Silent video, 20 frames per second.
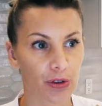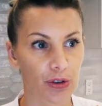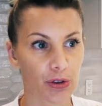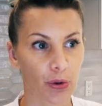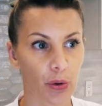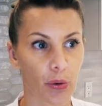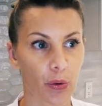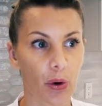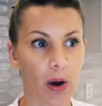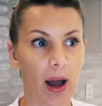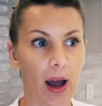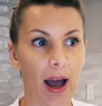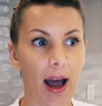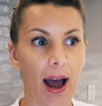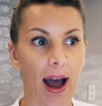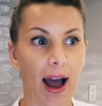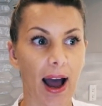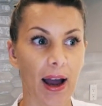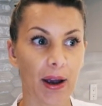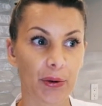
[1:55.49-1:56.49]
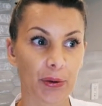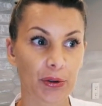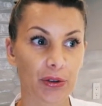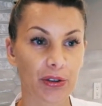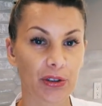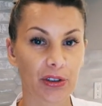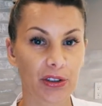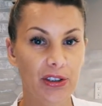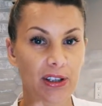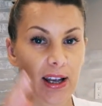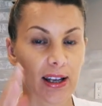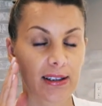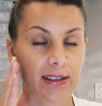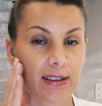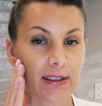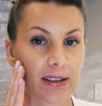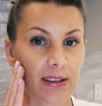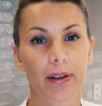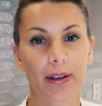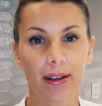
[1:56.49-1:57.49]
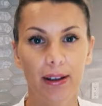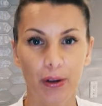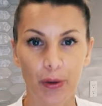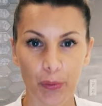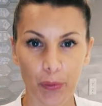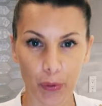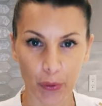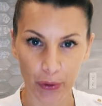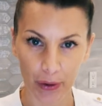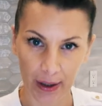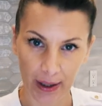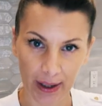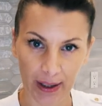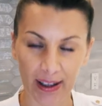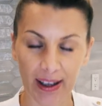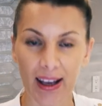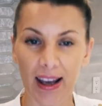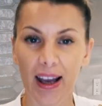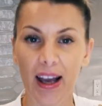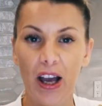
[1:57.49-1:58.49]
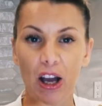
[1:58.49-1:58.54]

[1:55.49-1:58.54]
So I would suggest in the morning,